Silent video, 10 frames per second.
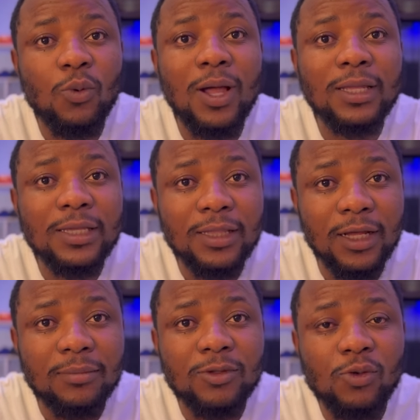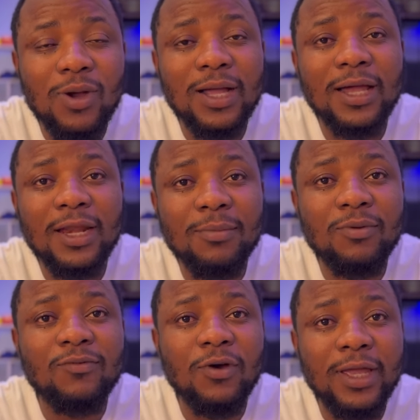one killer, one carry
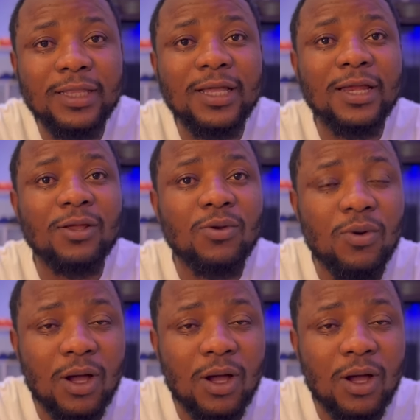put for head, carry go